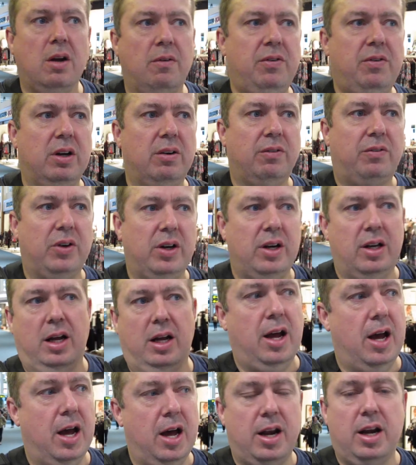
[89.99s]
Feel free to
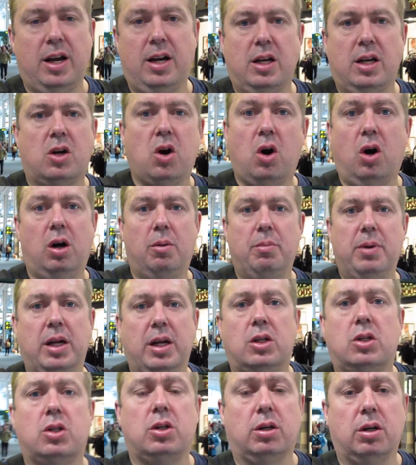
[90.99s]
add any
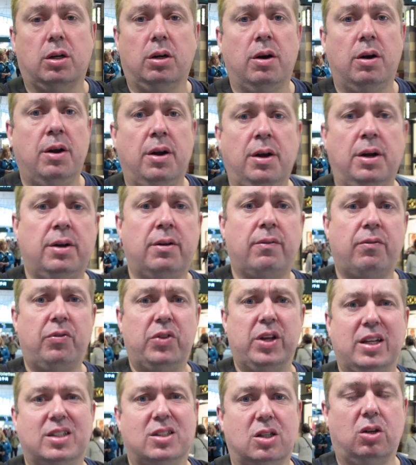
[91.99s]
comments or
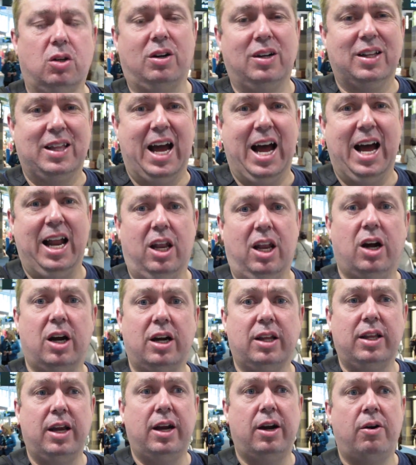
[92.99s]
things along that
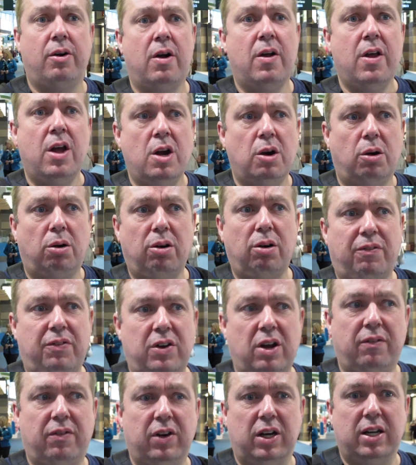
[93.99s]
line there. Or if
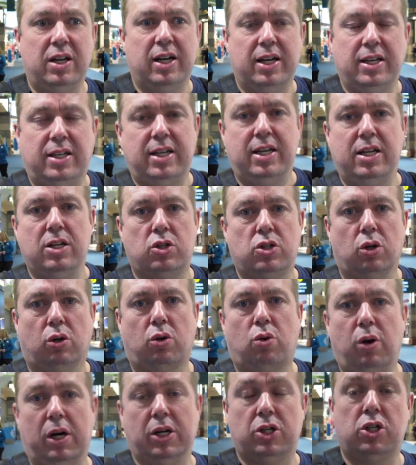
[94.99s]
you have any ideas or
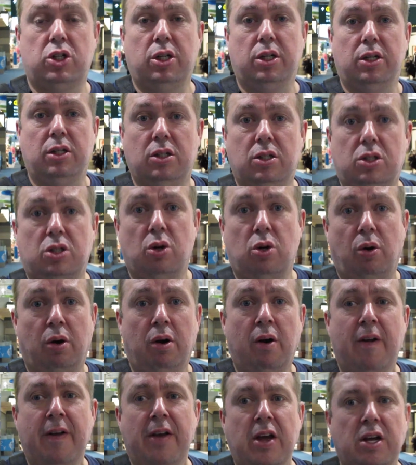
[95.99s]
questions or
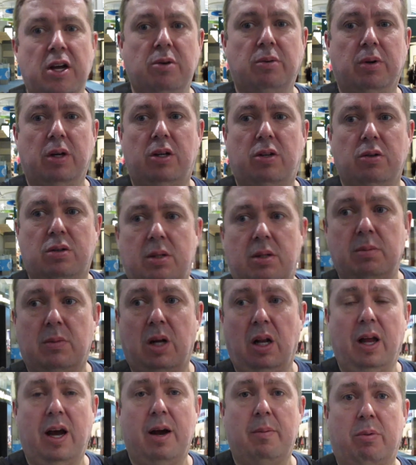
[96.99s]
you want to do some
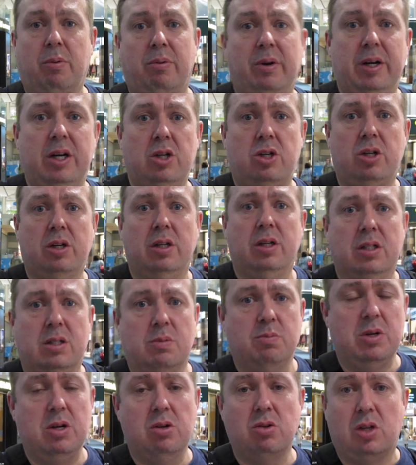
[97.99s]

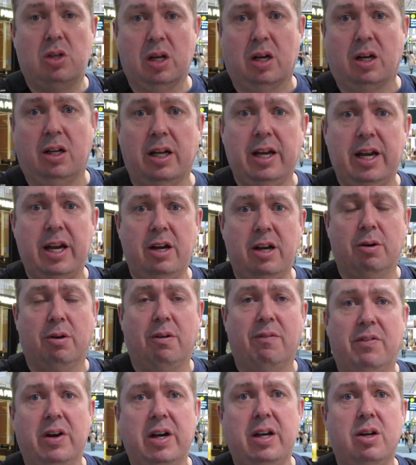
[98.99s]
collaborations musically or
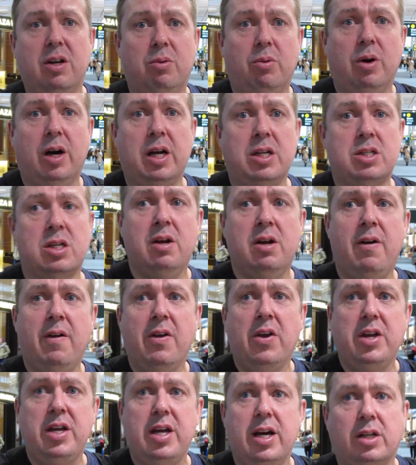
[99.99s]
video wise,
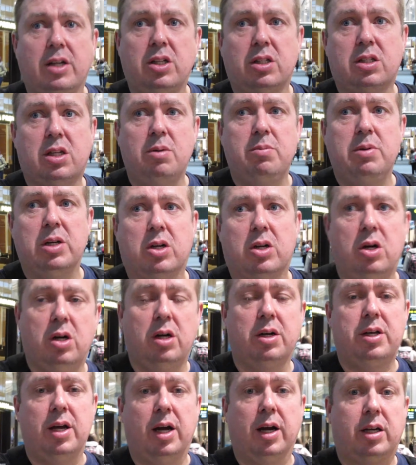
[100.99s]
yeah, just give me a
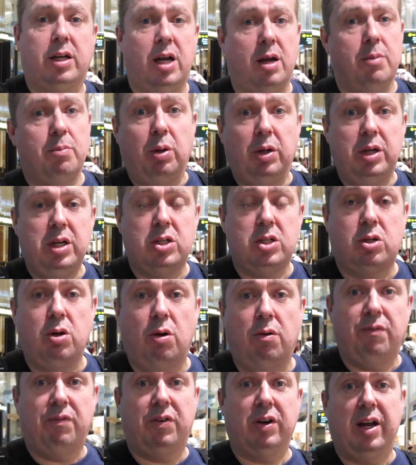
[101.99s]
contact. And please
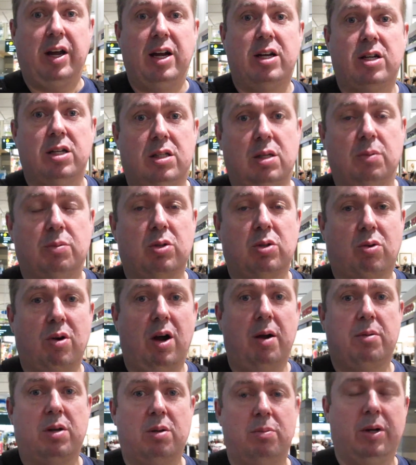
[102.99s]
don't forget to
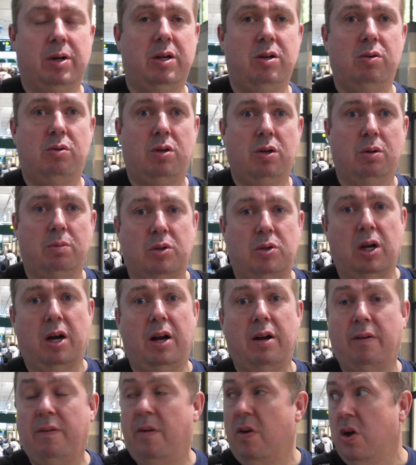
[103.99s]
subscribe to my YouTube
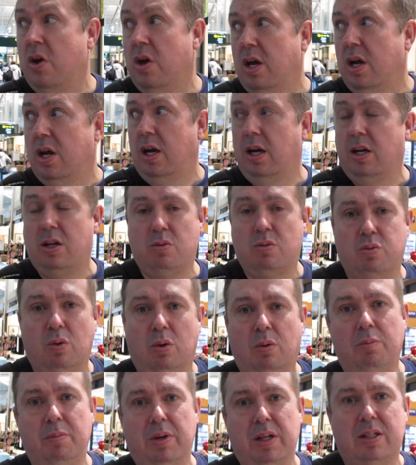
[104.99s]
channel and you
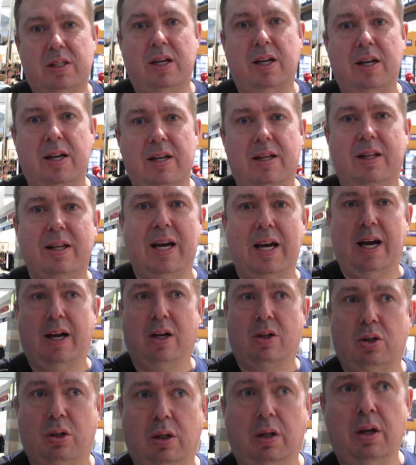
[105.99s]
won't miss any of the
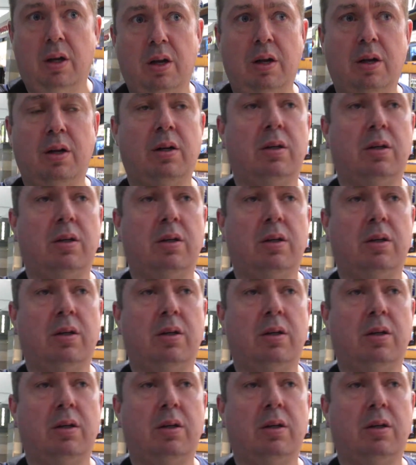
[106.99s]
action.